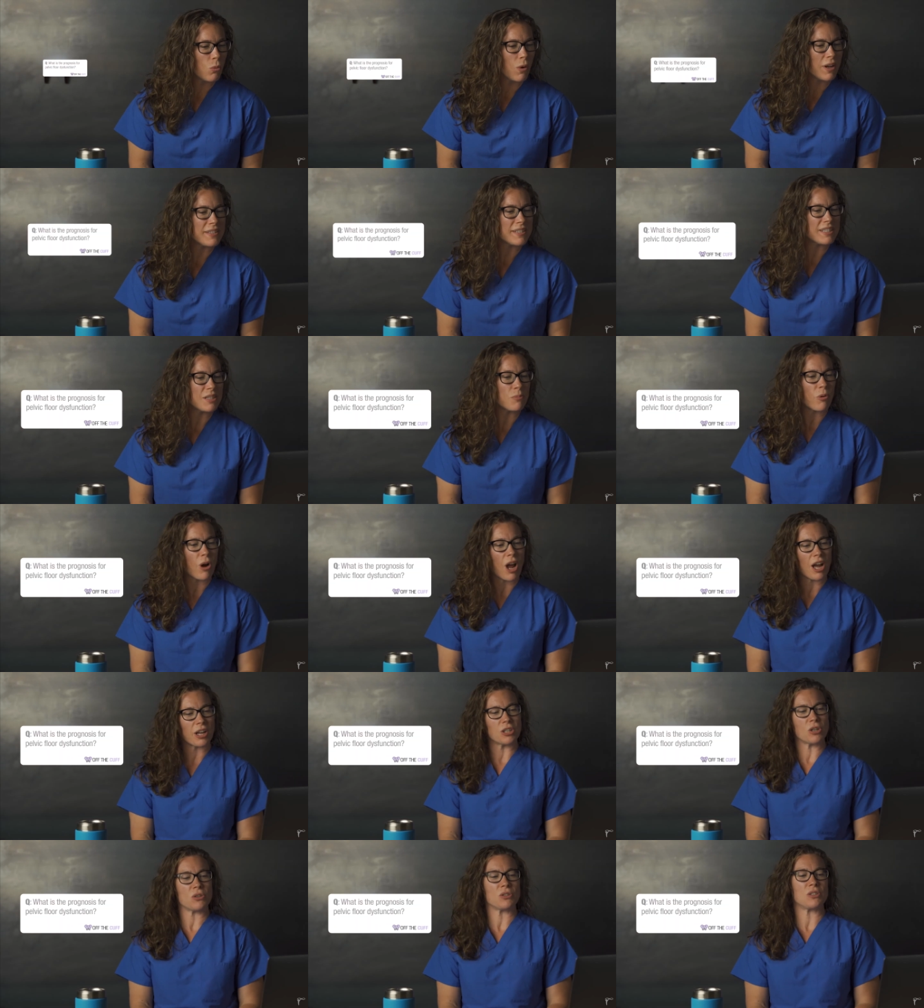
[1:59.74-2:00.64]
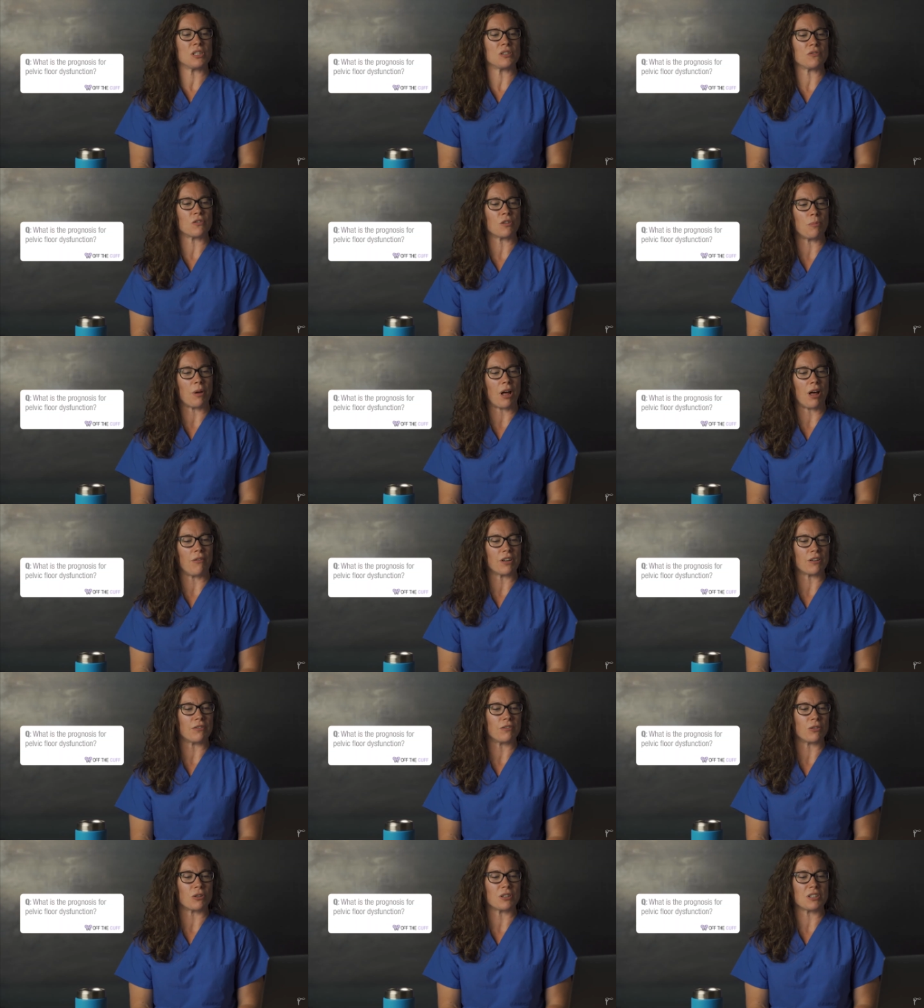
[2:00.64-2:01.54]
What's the prognosis for
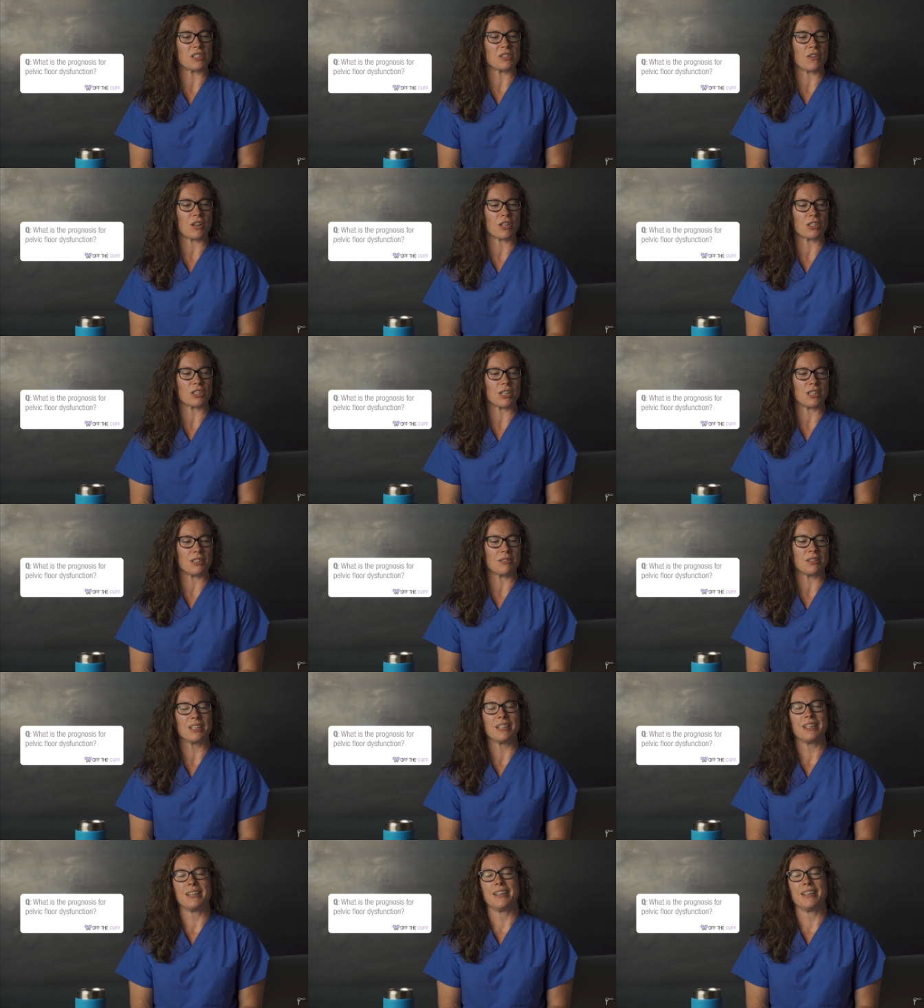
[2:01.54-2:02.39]
pelvic floor dysfunction?